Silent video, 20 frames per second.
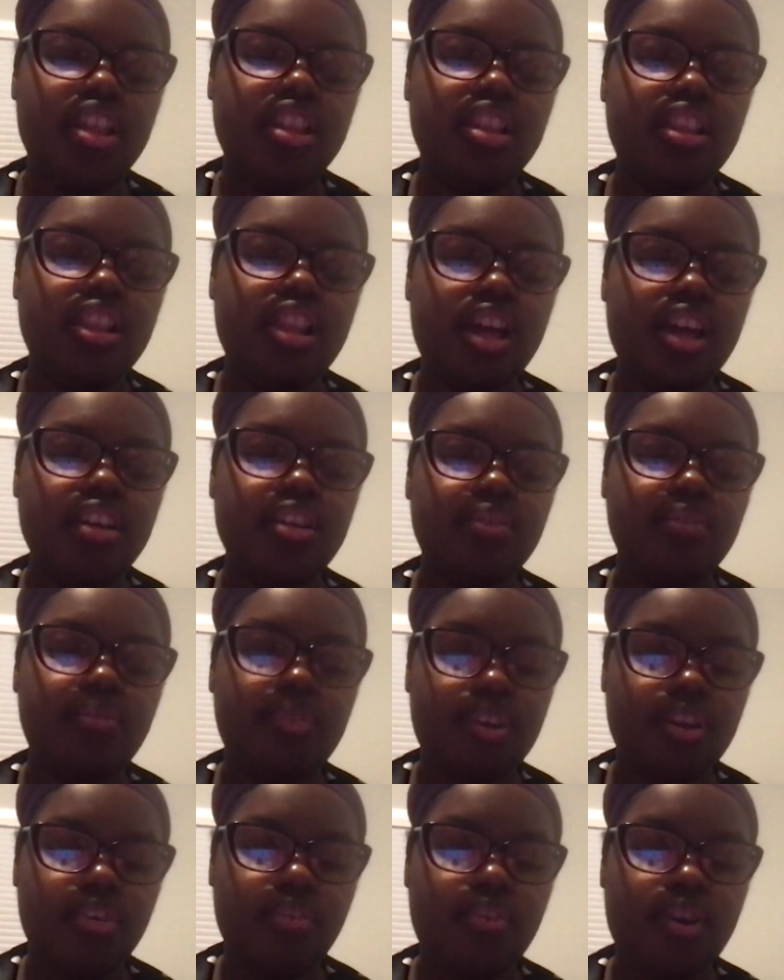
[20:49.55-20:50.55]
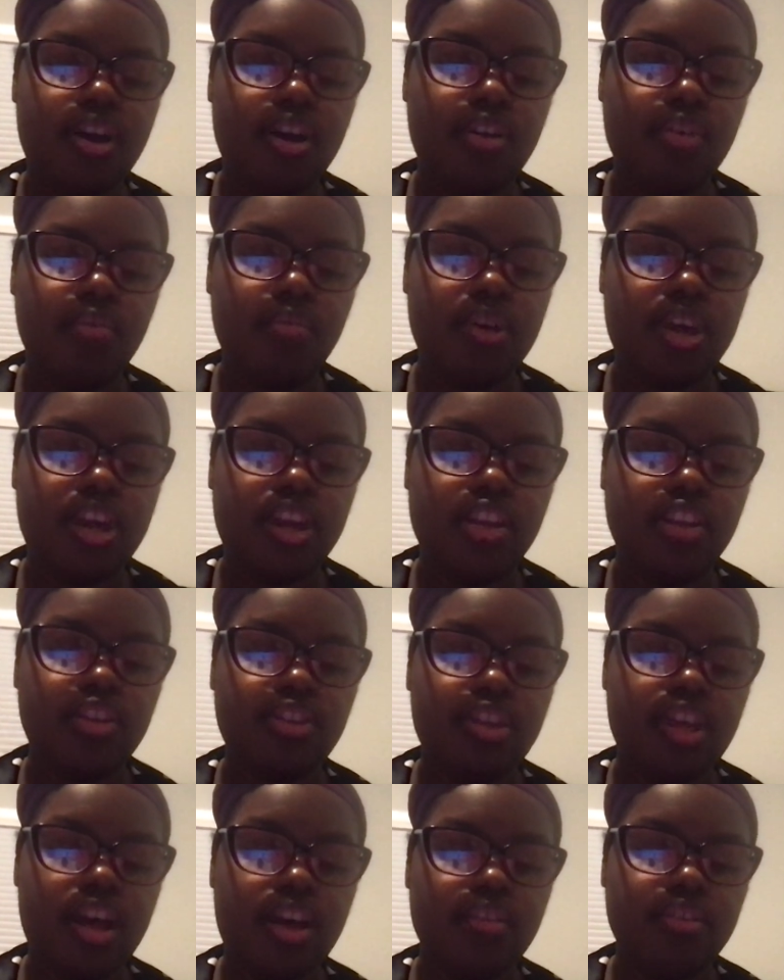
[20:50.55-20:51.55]
Let's figure out a way
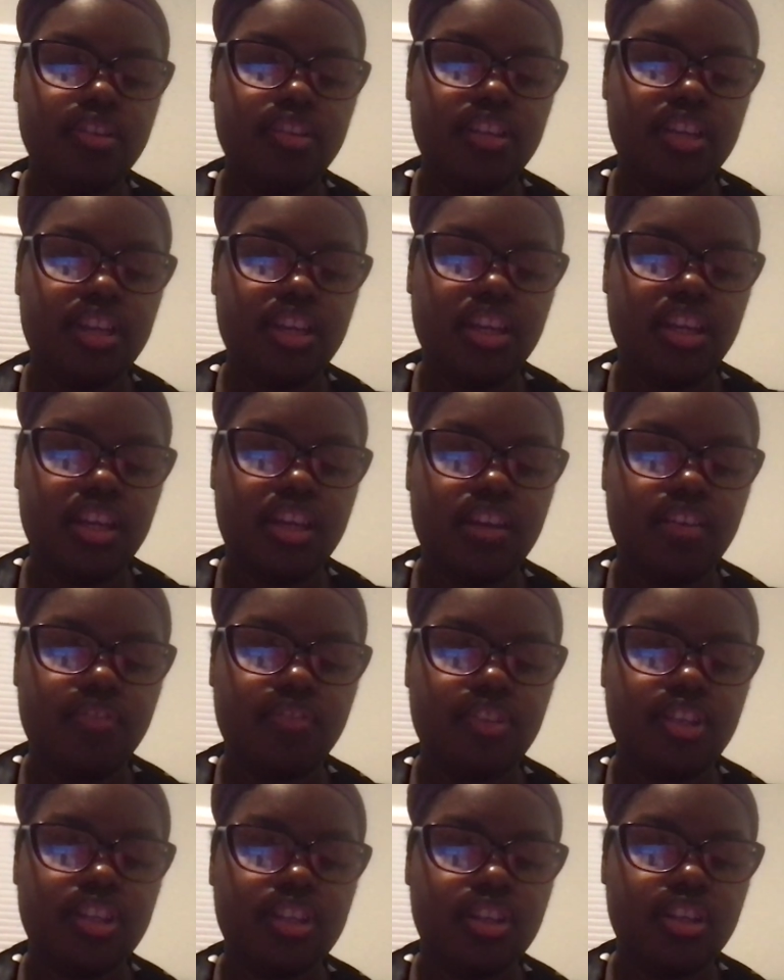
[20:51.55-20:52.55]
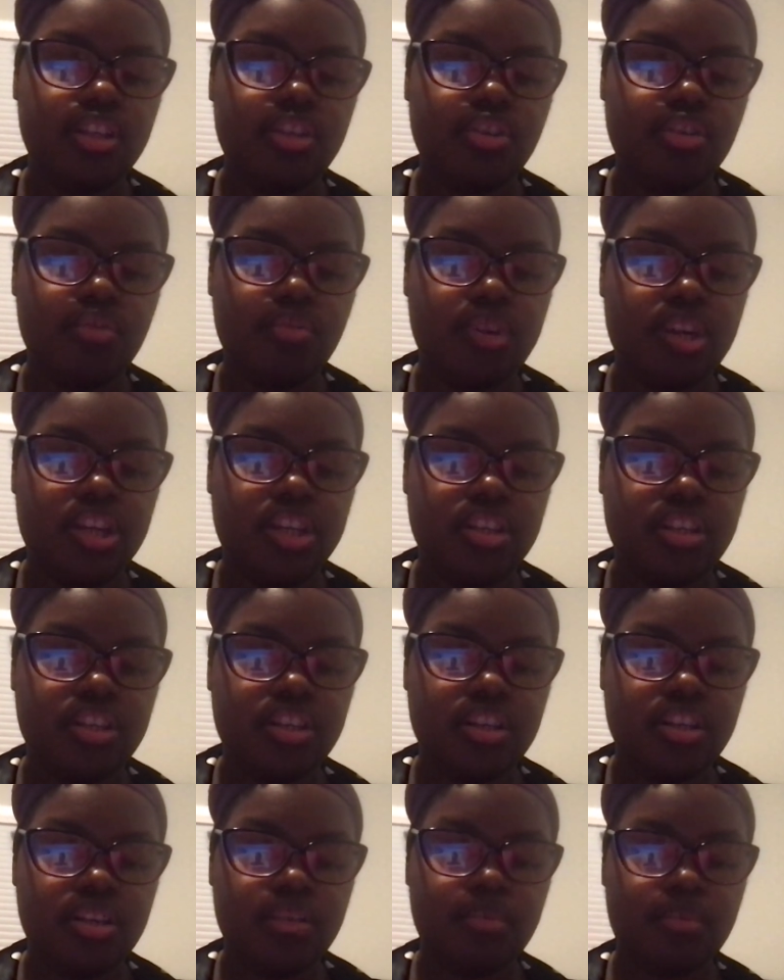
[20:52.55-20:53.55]
how to take care of this situation
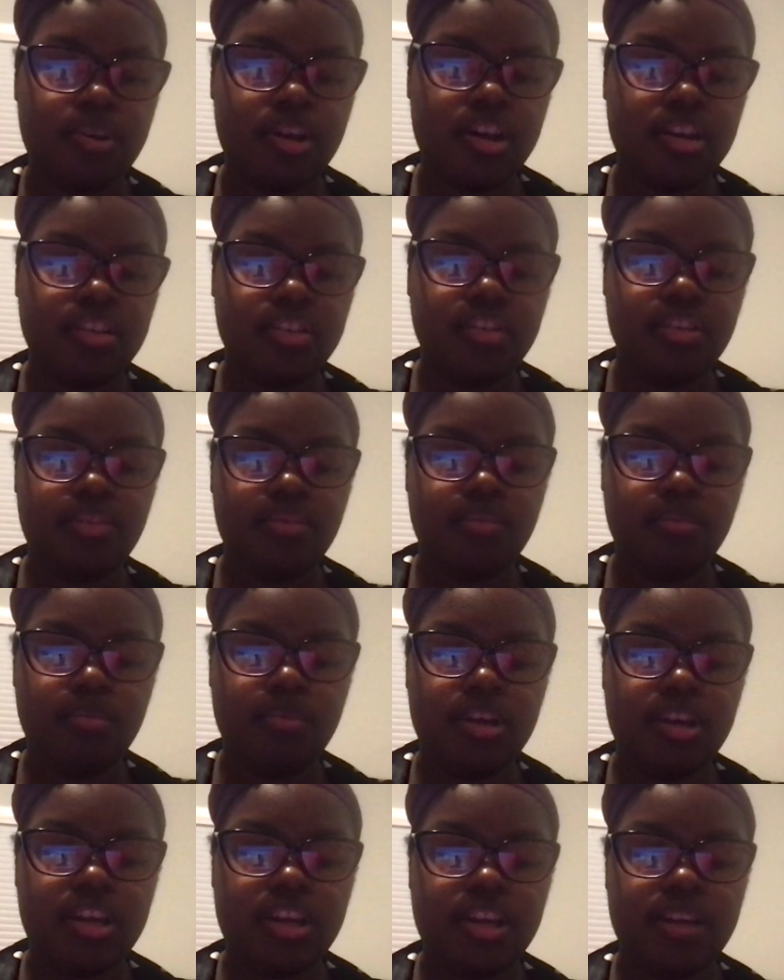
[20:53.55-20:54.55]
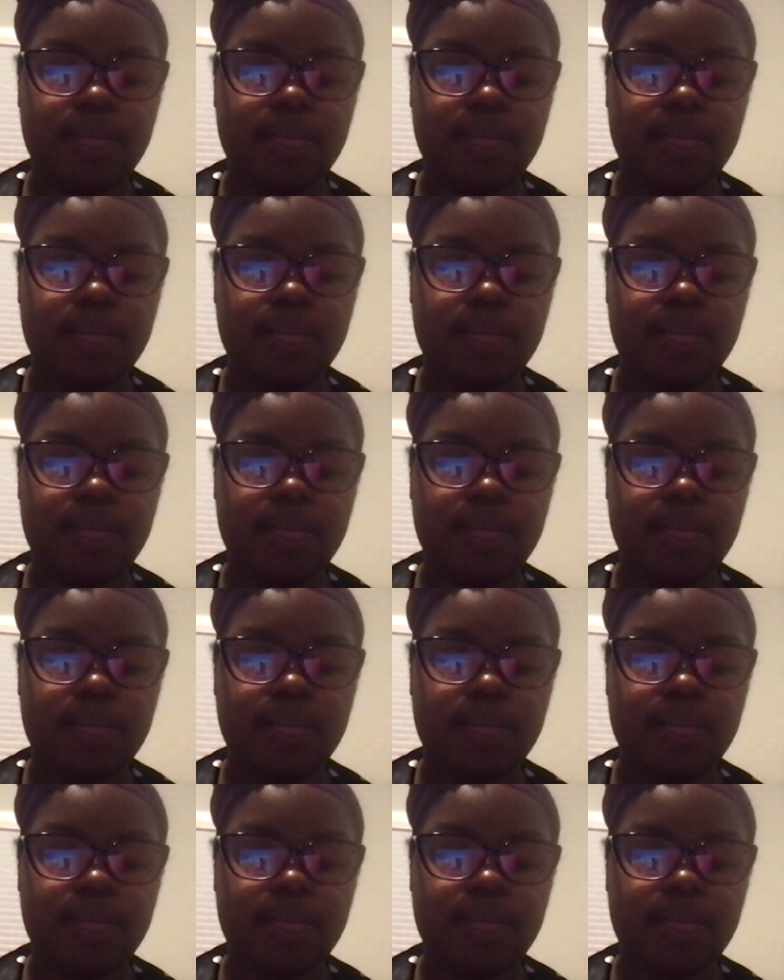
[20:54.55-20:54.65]
in a positive way.